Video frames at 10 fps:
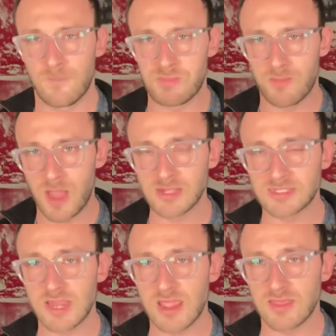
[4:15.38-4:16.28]
I'm not
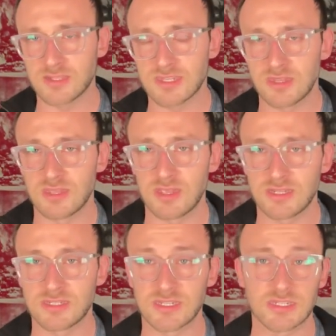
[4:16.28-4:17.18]
saying that's going to
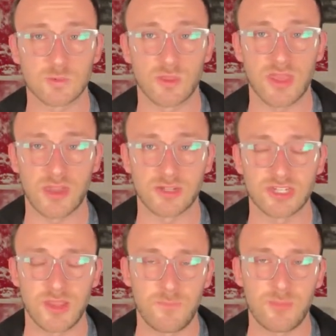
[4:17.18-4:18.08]
exist with
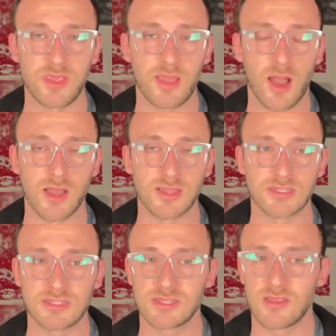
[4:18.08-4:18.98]
energy,
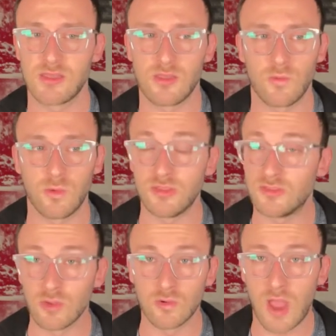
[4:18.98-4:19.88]
because we
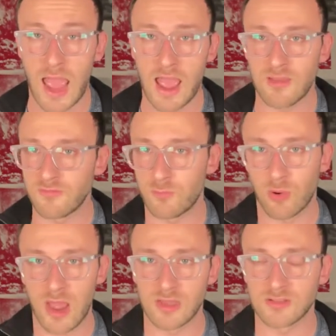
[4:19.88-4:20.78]
do have,
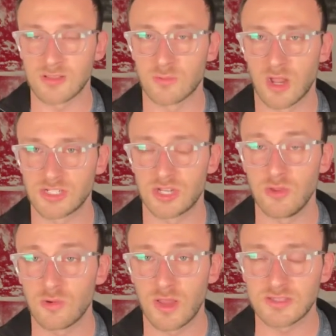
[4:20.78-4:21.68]
prior to the
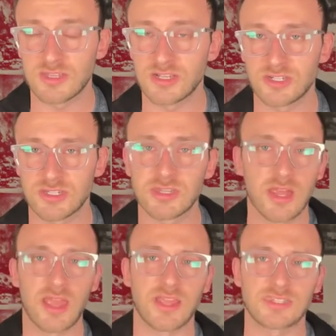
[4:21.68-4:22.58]
Russia-Ukraine tensions,
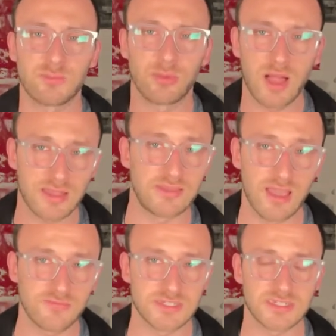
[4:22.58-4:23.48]
a supply
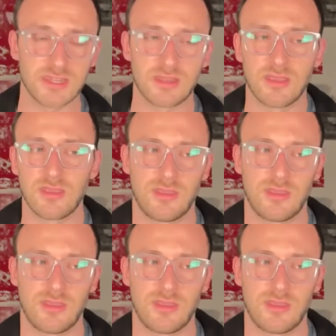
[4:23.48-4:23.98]
deficit.